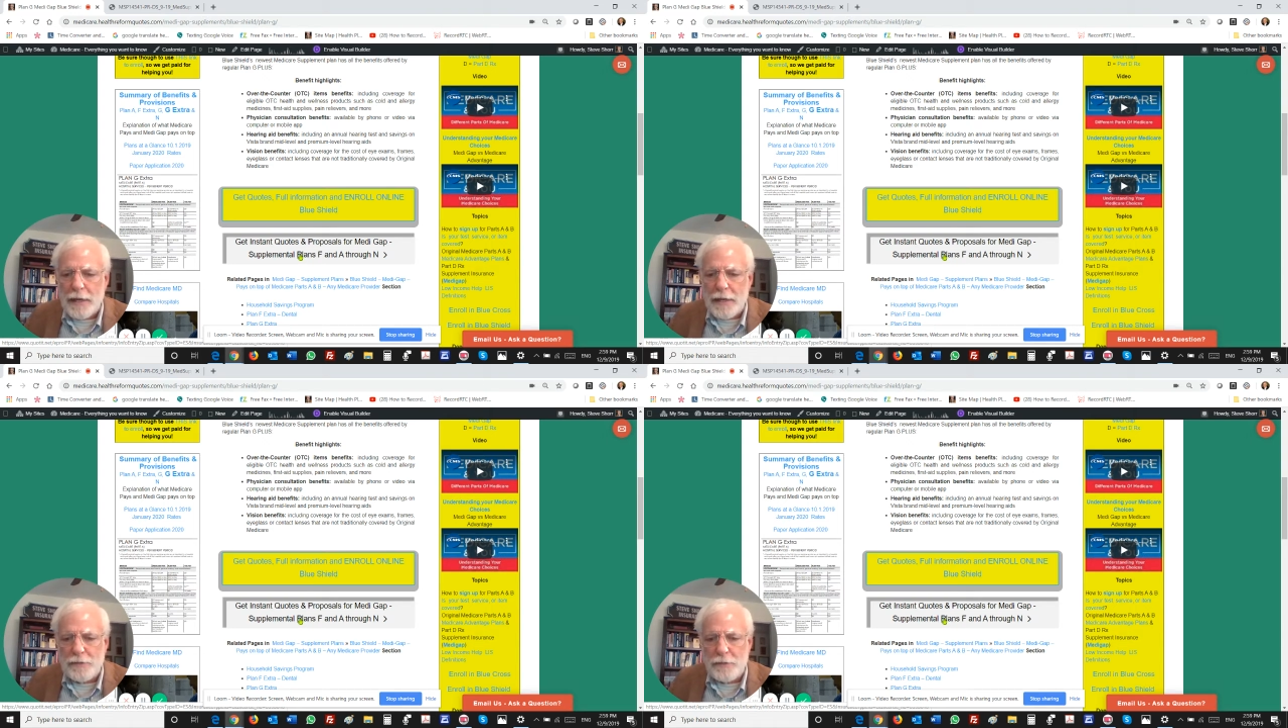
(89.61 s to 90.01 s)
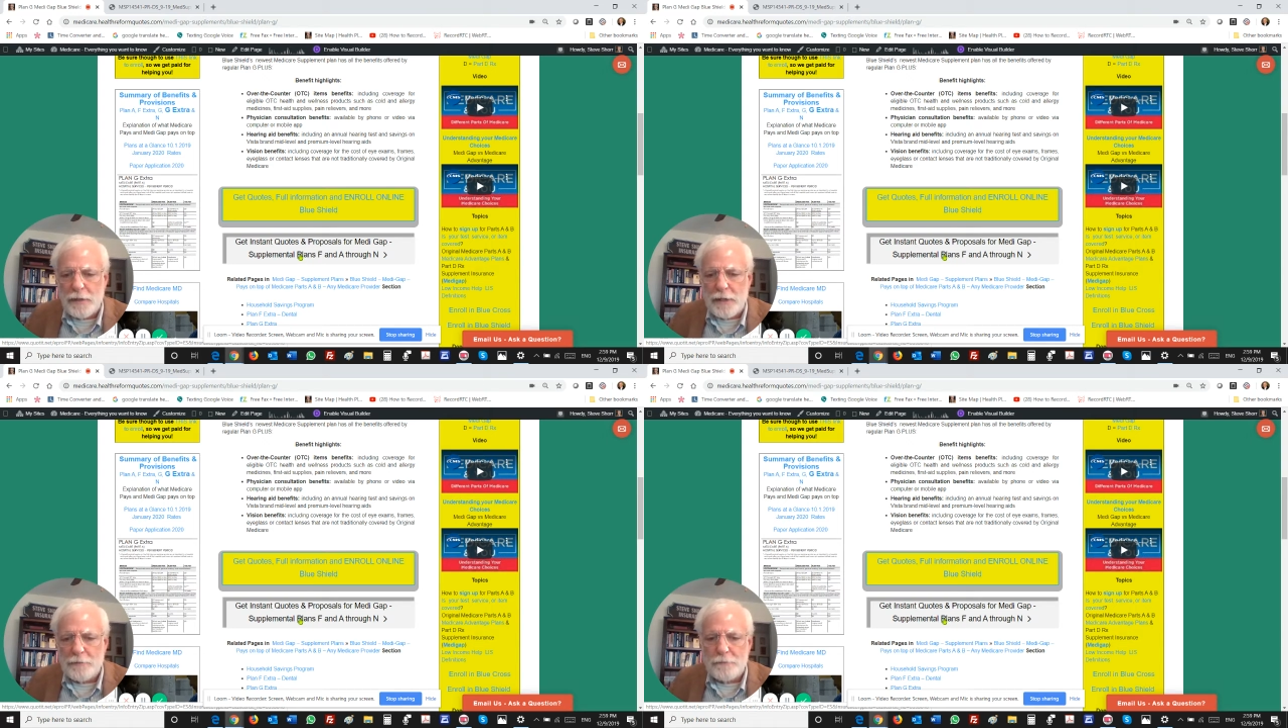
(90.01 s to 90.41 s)

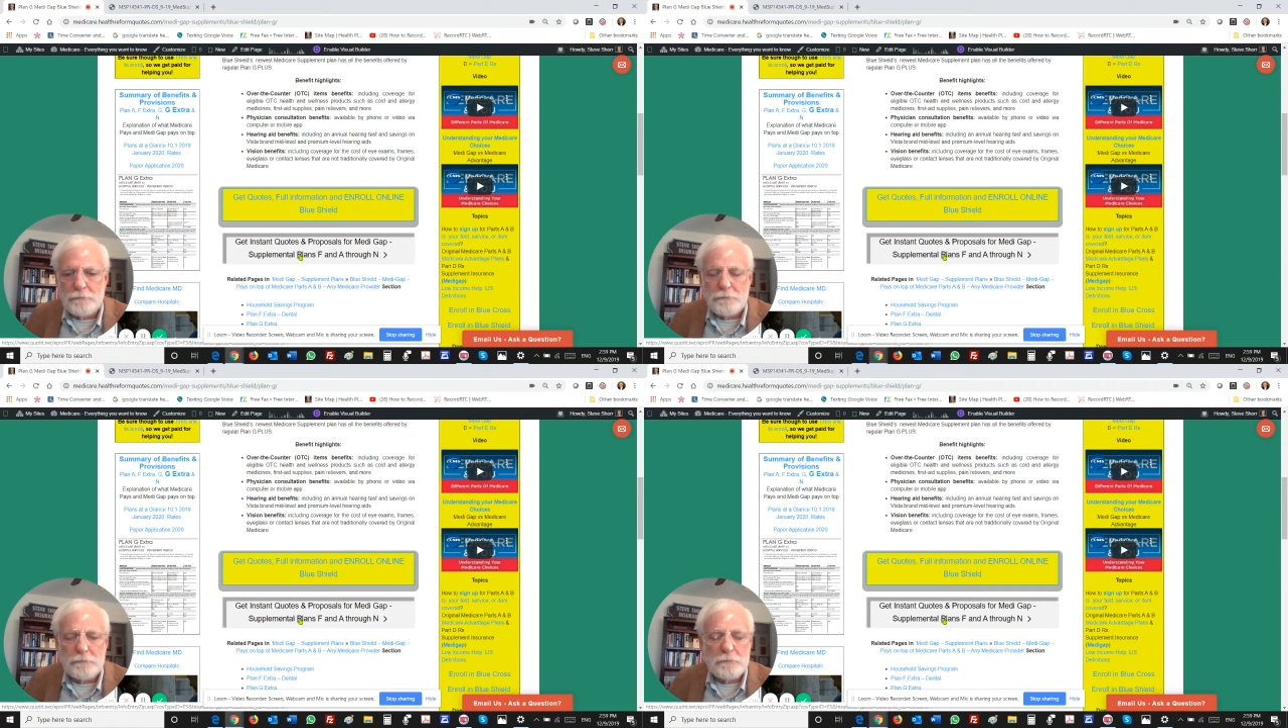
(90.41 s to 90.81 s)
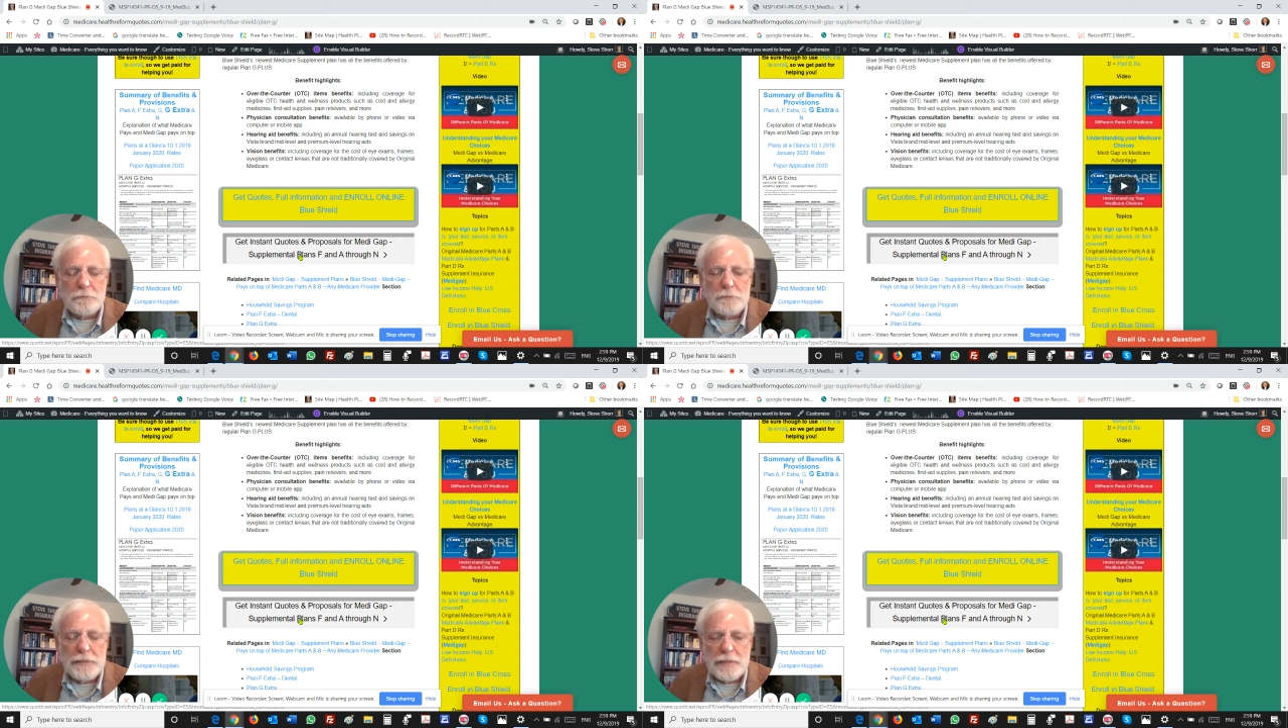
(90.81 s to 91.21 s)
and
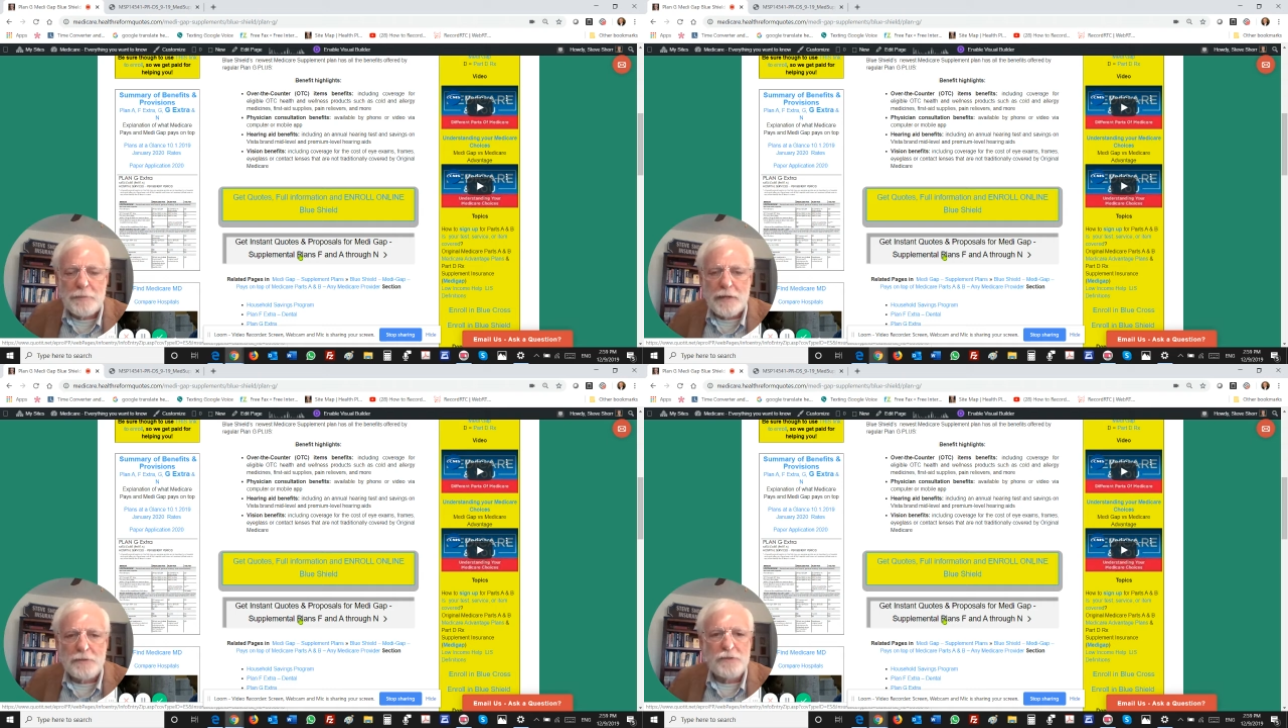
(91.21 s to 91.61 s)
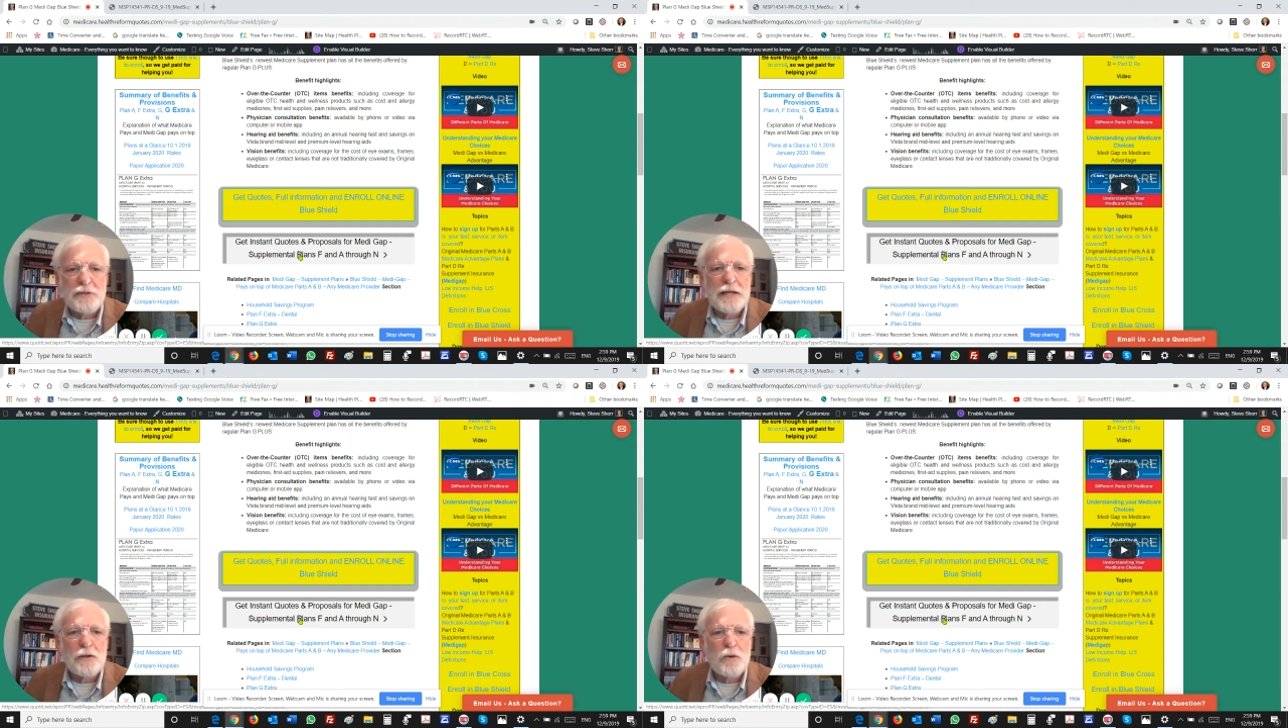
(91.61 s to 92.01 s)
email, and
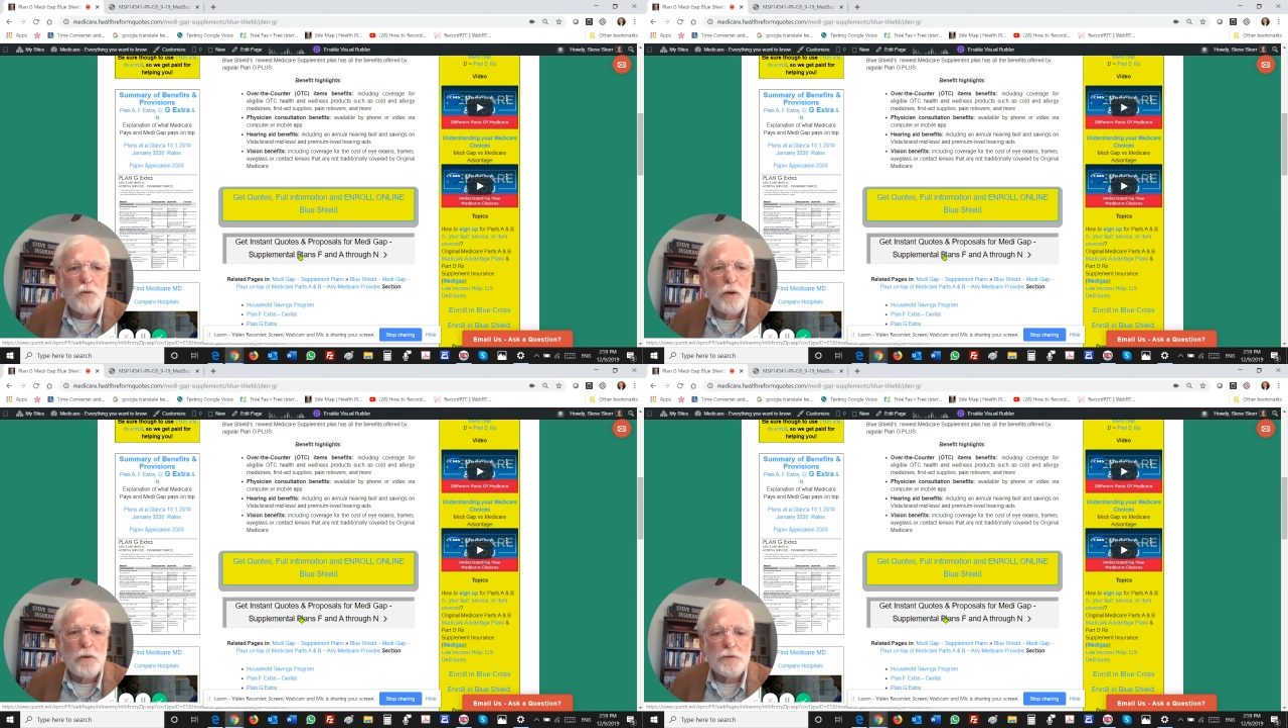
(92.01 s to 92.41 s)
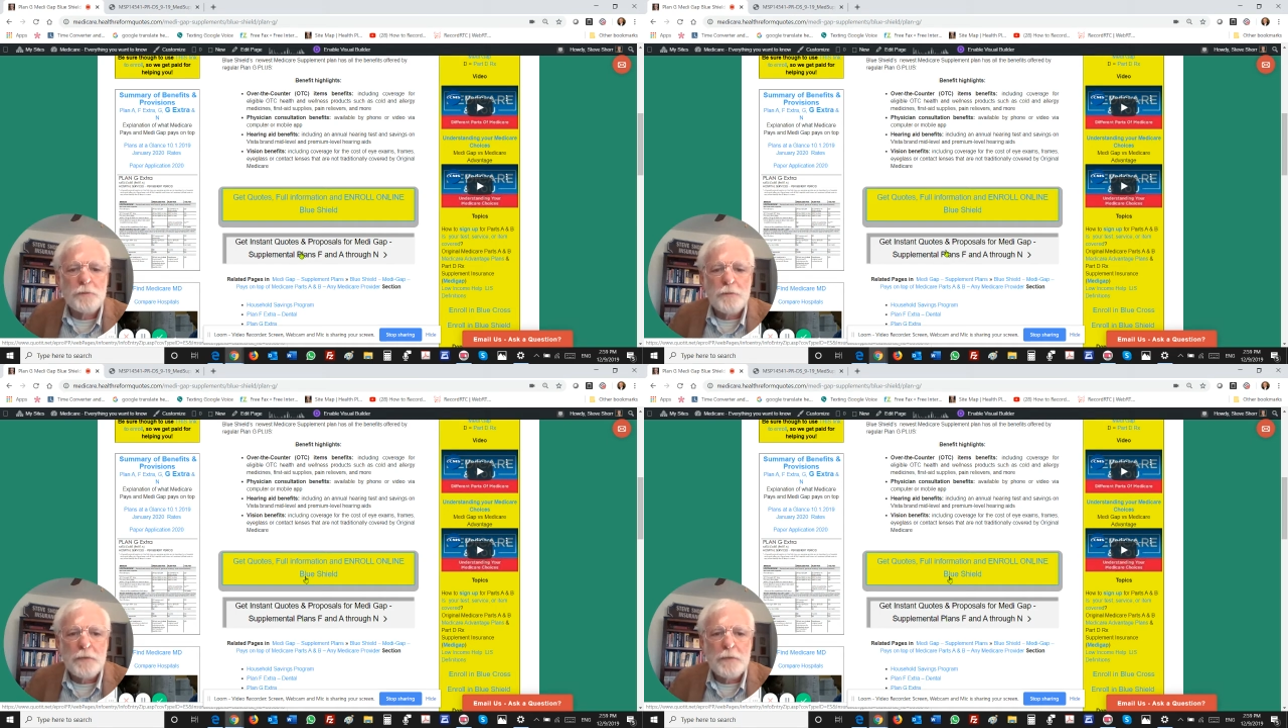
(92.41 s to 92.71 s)
you'll get a quote.